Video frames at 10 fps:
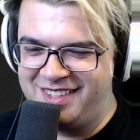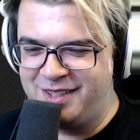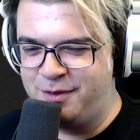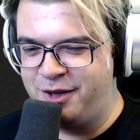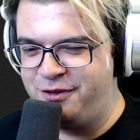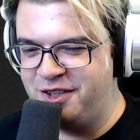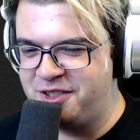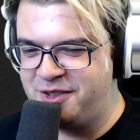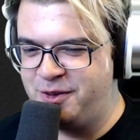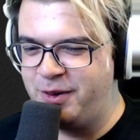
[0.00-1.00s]
is what
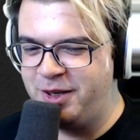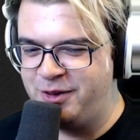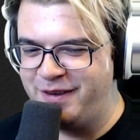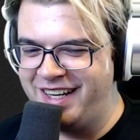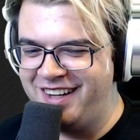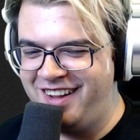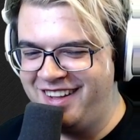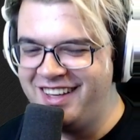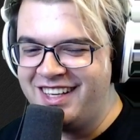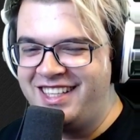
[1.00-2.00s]
fishes do at 2NL.
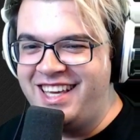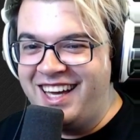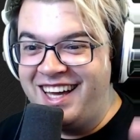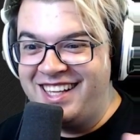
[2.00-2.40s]
Yes,